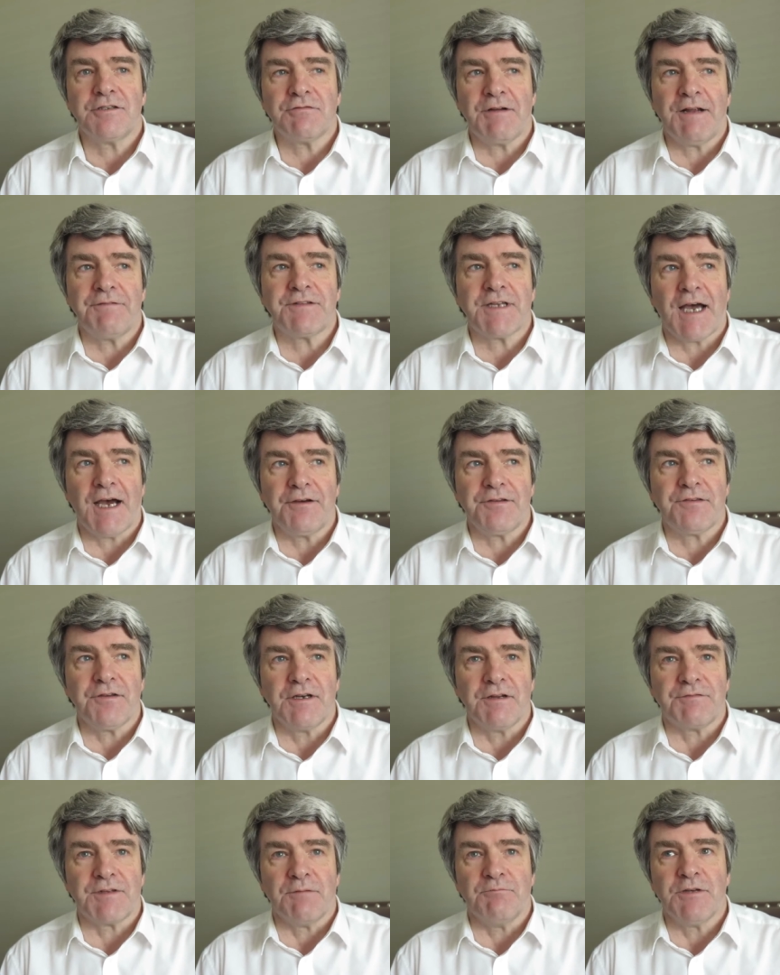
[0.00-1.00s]

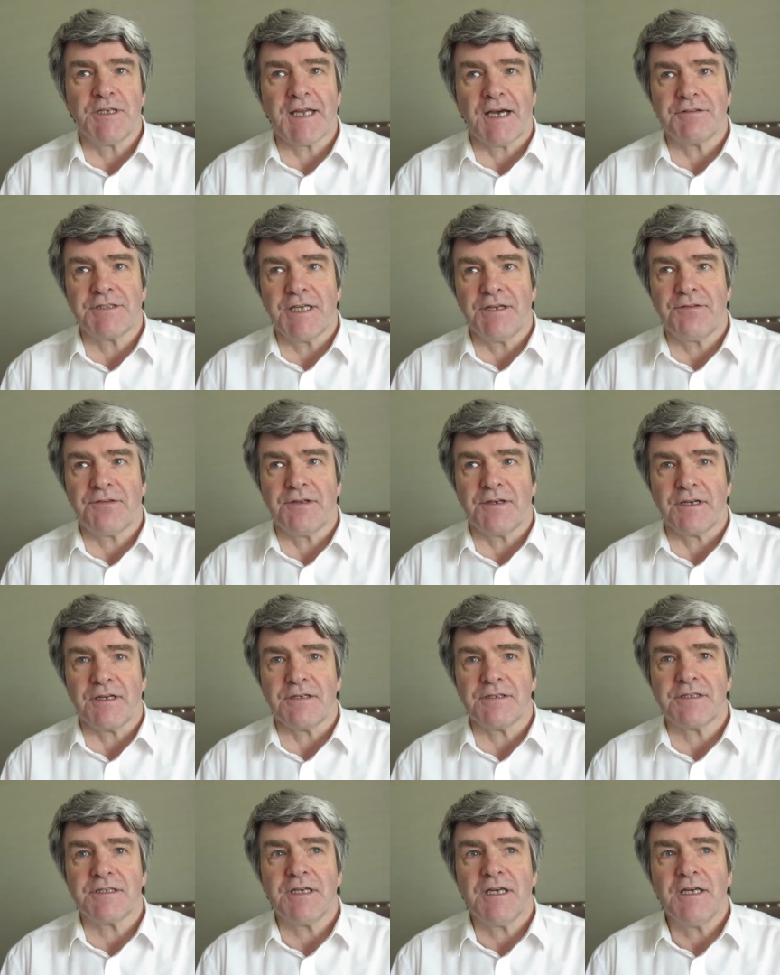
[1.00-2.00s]
12,000 of them without
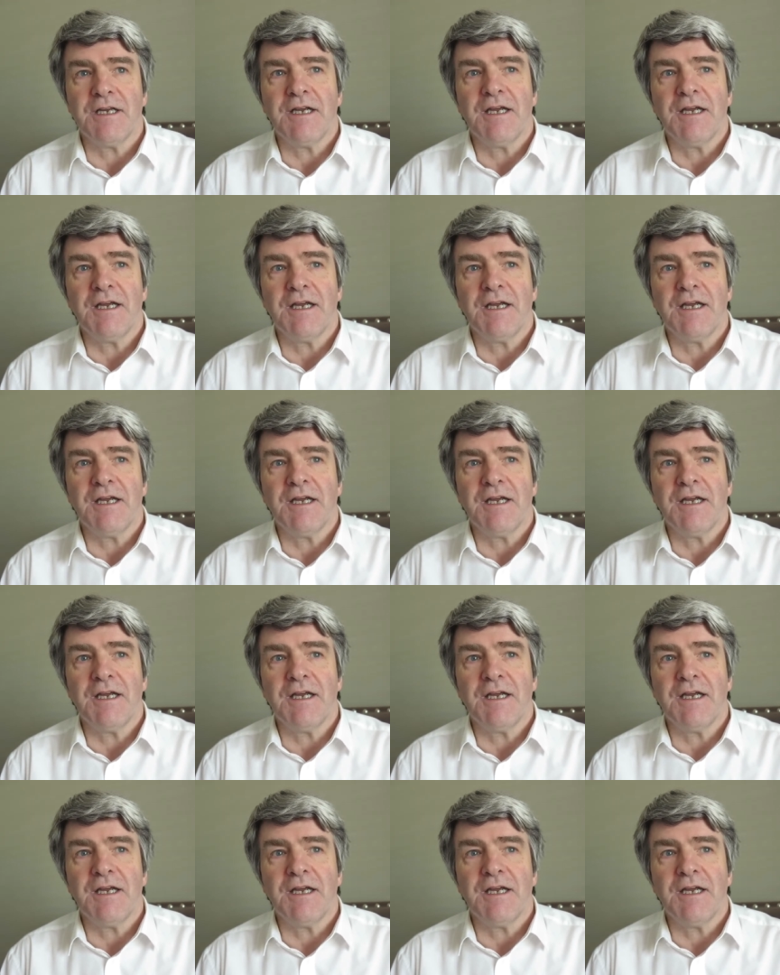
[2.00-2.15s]
incident.